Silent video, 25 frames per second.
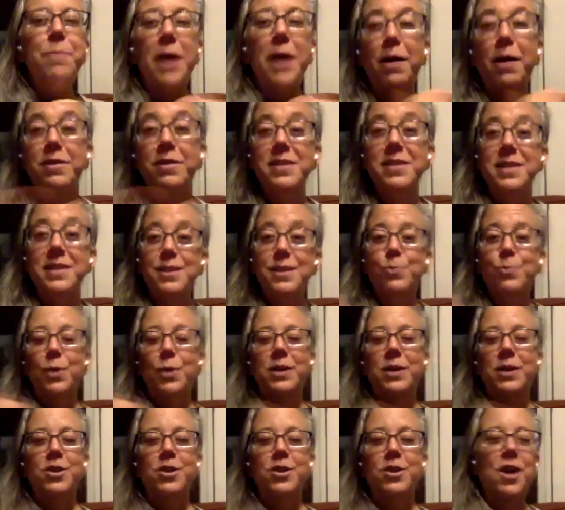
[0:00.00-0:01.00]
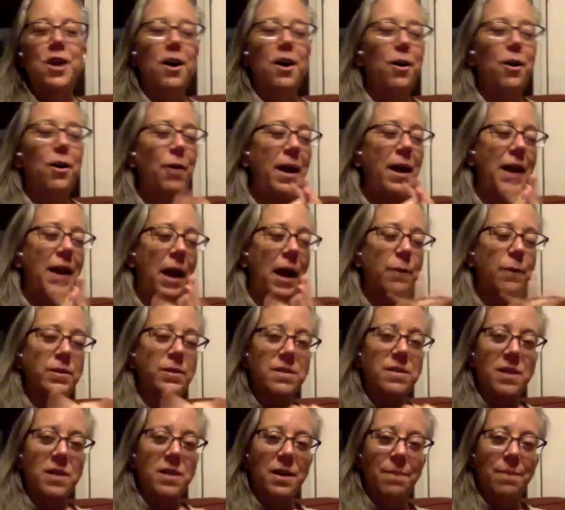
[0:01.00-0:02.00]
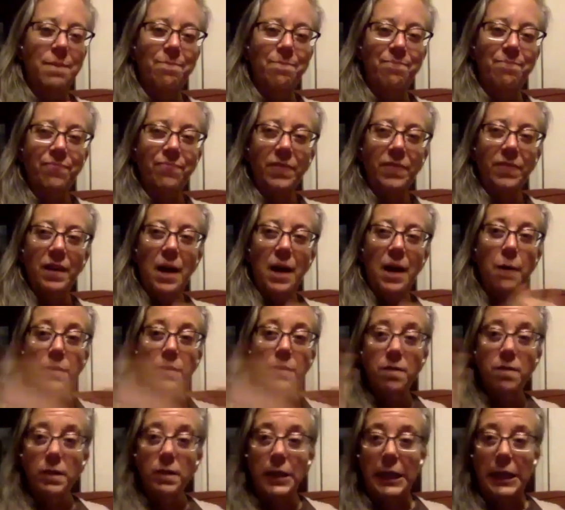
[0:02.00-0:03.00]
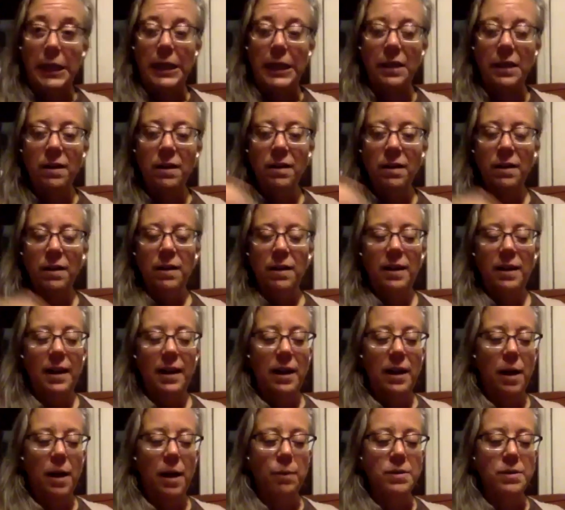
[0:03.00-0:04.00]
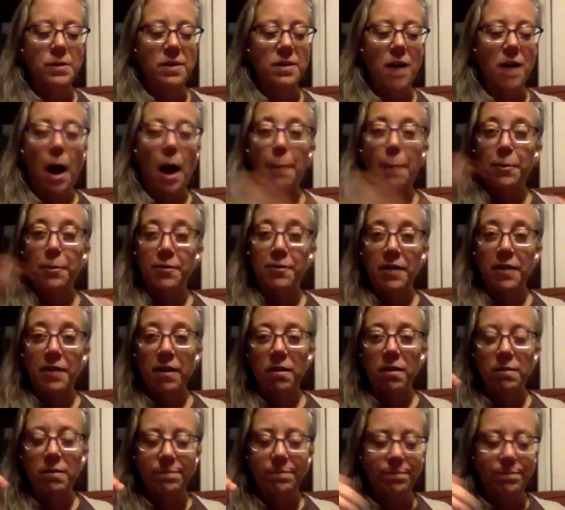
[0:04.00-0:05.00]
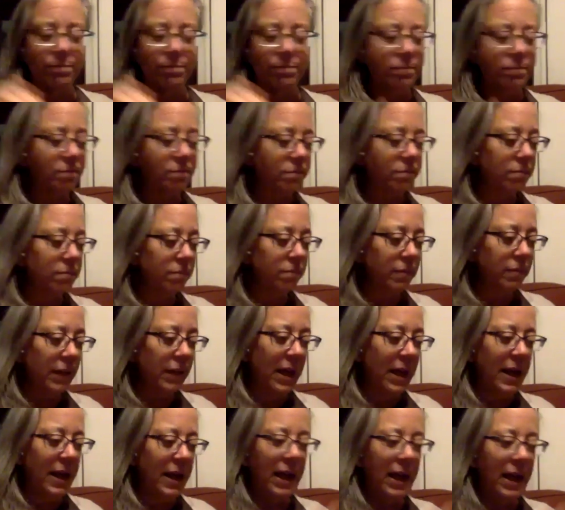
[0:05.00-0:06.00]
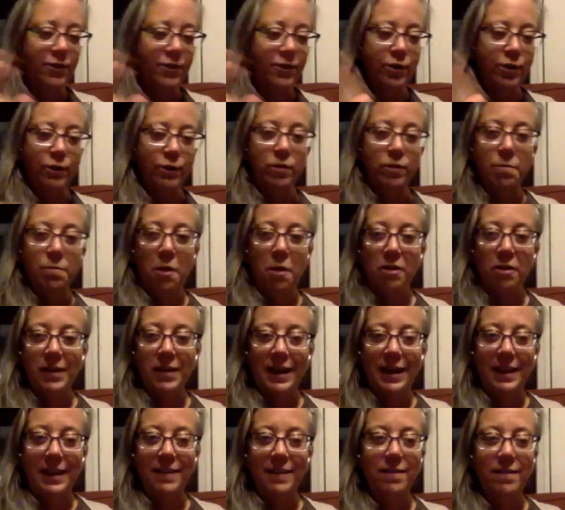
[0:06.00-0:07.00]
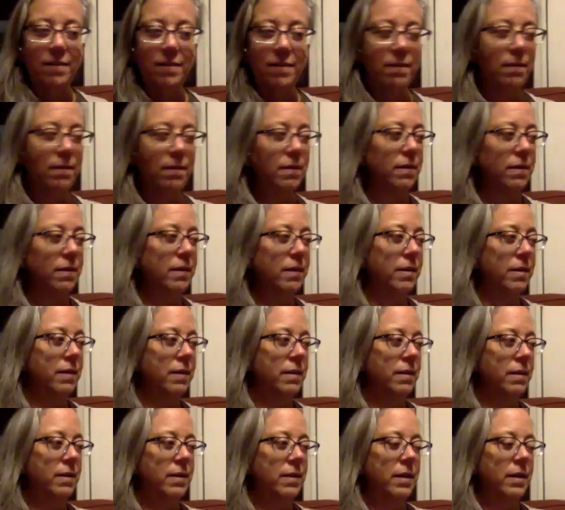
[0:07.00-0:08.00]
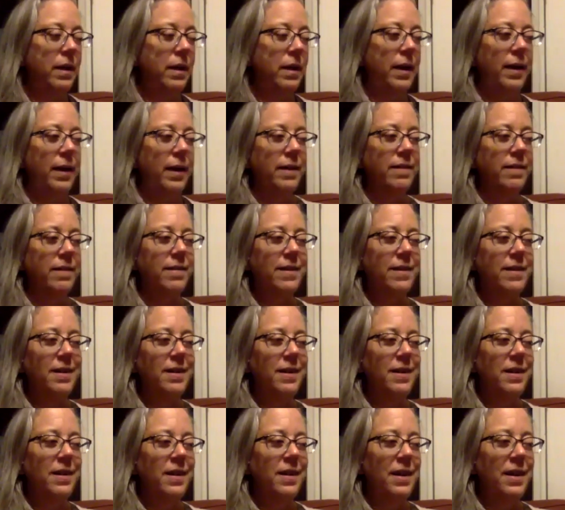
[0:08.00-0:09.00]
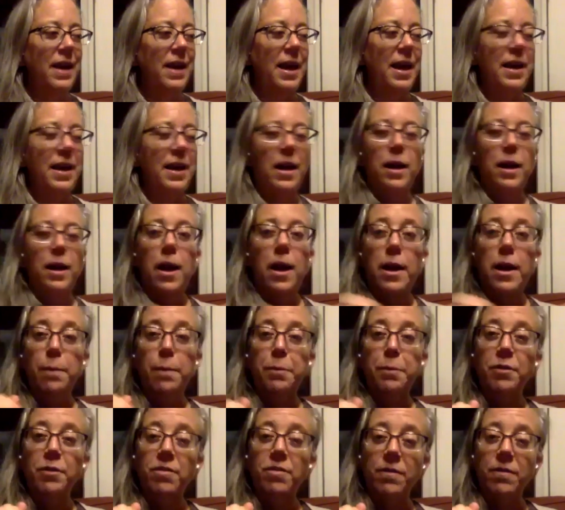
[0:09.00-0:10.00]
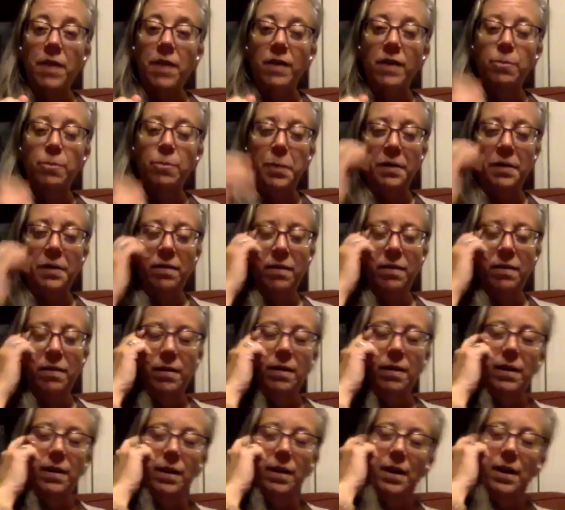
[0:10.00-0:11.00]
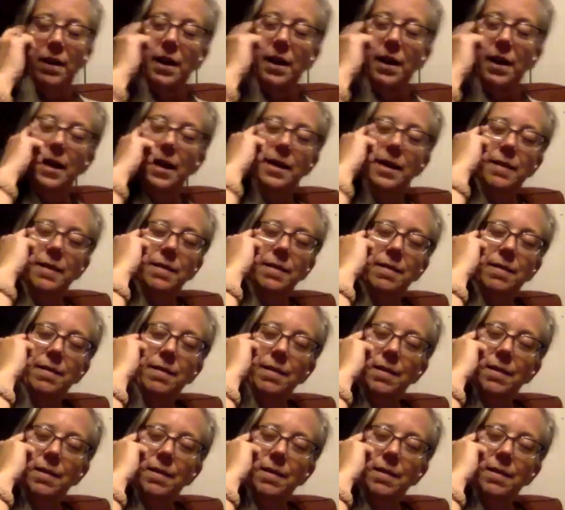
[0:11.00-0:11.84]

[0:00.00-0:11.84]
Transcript: But I was in this one show and I was the lead, and I was an opera singer, and I had two small kids and an abusive husband. And